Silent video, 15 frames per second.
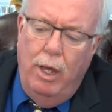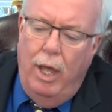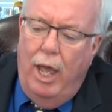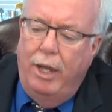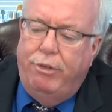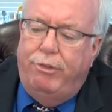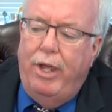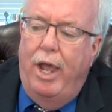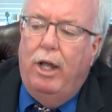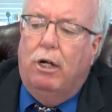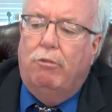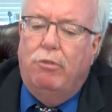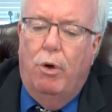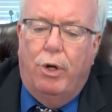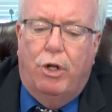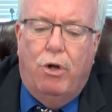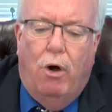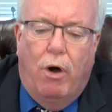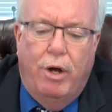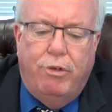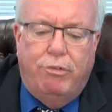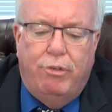And Taylor wrote a
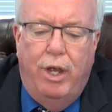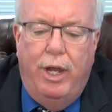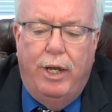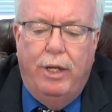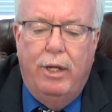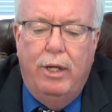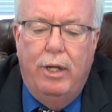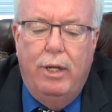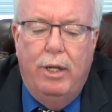card saying,